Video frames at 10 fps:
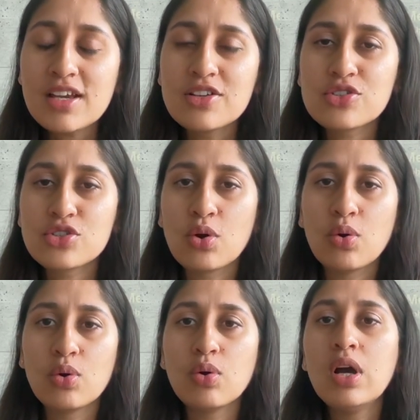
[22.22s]

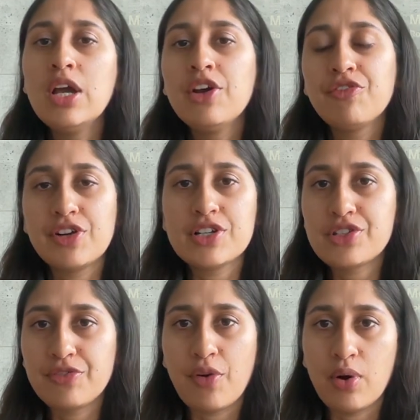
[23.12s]
So
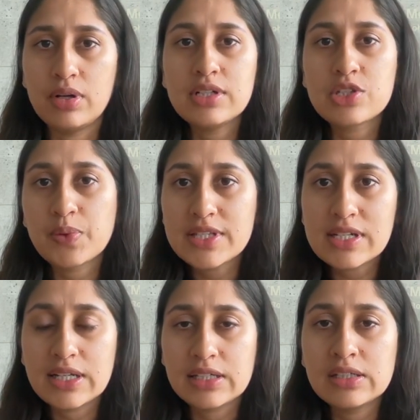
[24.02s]
first of all,
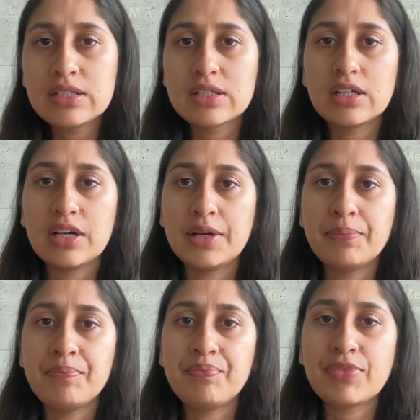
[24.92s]
Switzerland
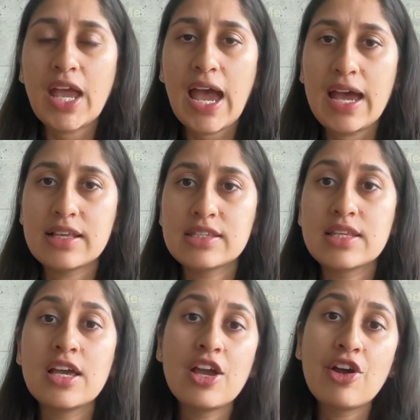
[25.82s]

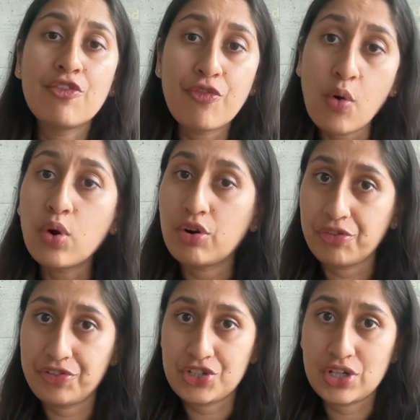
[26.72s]
has four
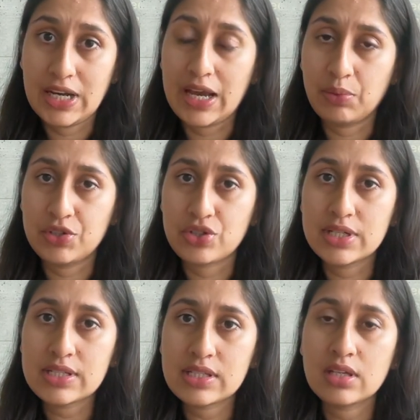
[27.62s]
official
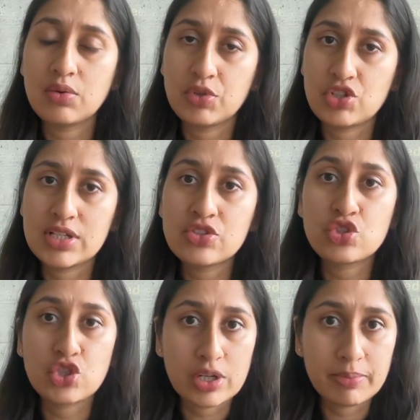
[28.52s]
languages, which is
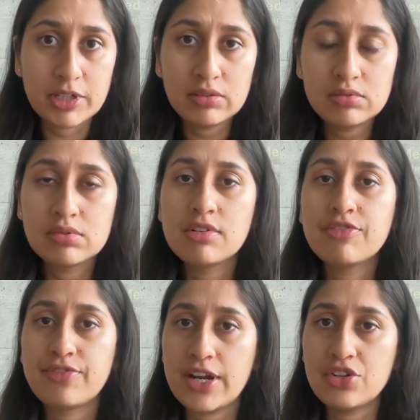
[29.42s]
German,
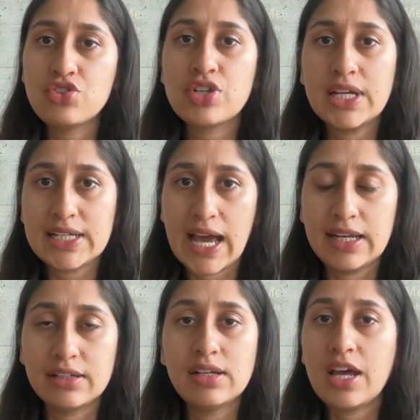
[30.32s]
French,
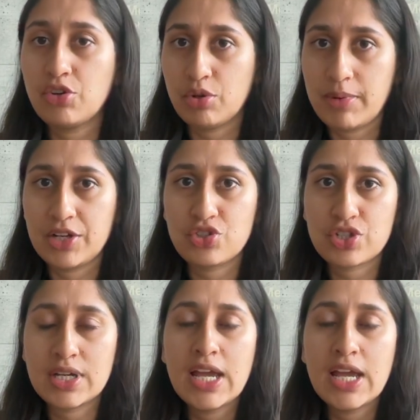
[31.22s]
Italian, and Romansh.